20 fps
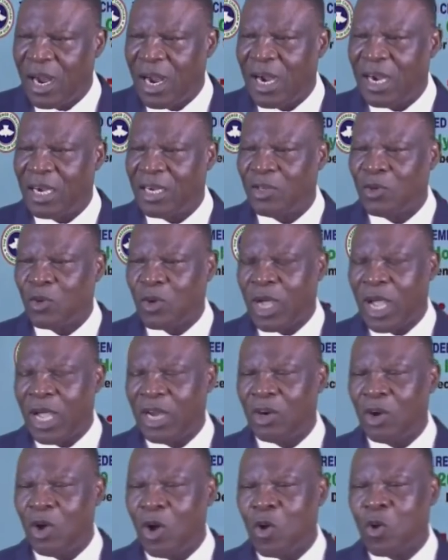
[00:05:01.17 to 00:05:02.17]
And you
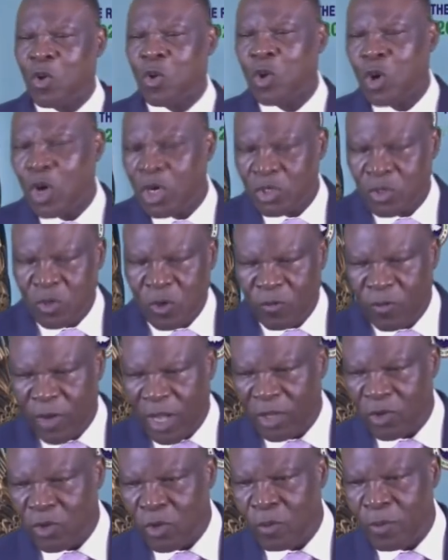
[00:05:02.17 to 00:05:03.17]
cannot cross
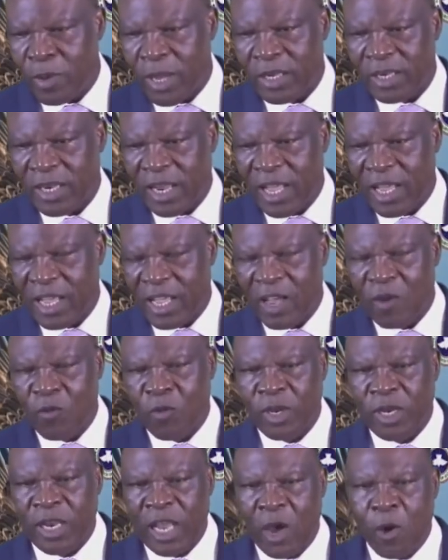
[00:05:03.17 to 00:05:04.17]
over to
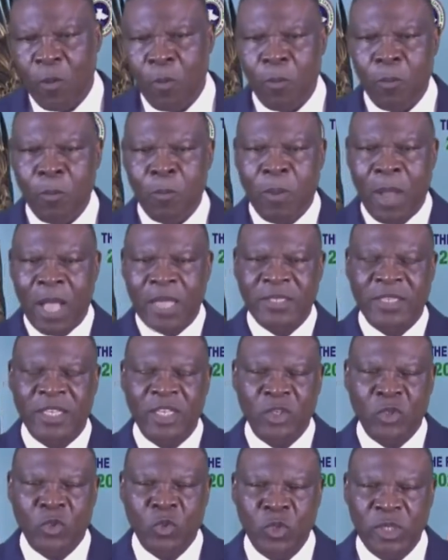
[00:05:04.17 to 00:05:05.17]
Bethlehem without
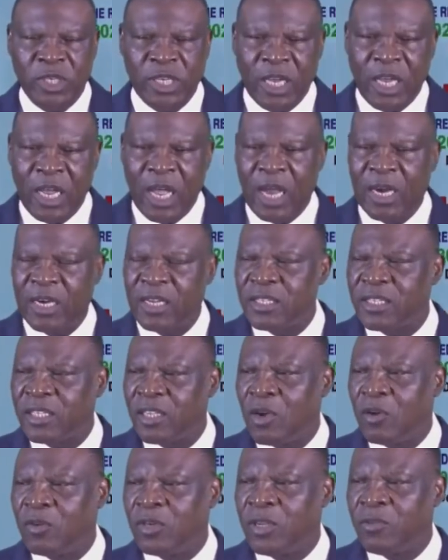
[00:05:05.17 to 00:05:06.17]
passing through the
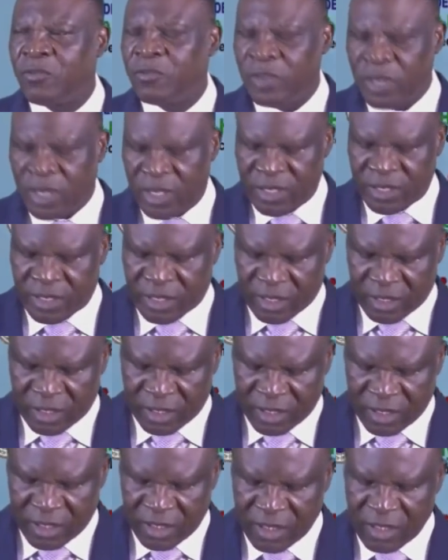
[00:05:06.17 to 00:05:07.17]
garrison of the
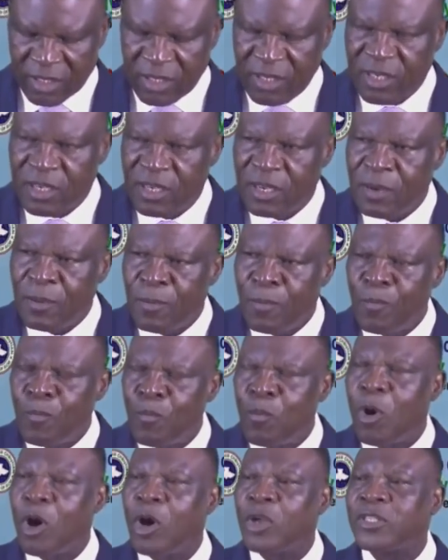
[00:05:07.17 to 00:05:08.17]
Philistine.
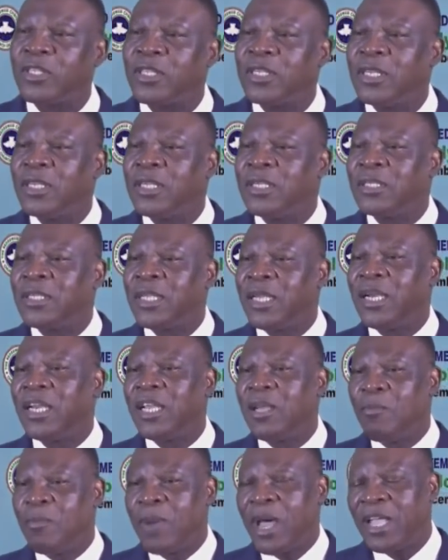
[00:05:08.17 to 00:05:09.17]
But
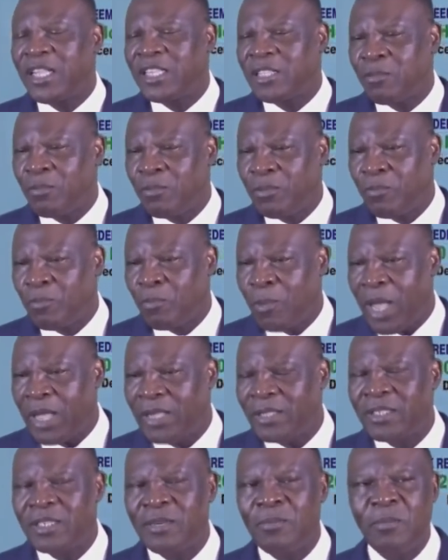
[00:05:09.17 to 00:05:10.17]
three
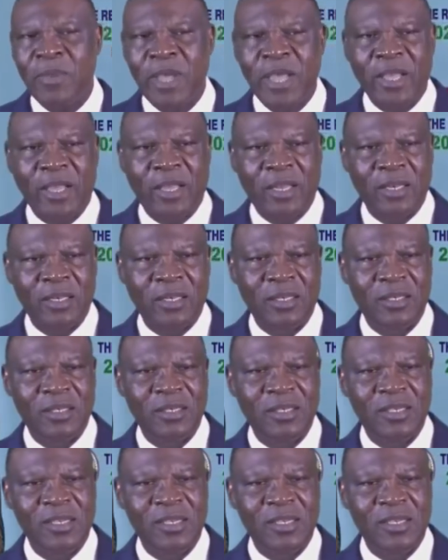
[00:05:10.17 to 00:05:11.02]
mighty men,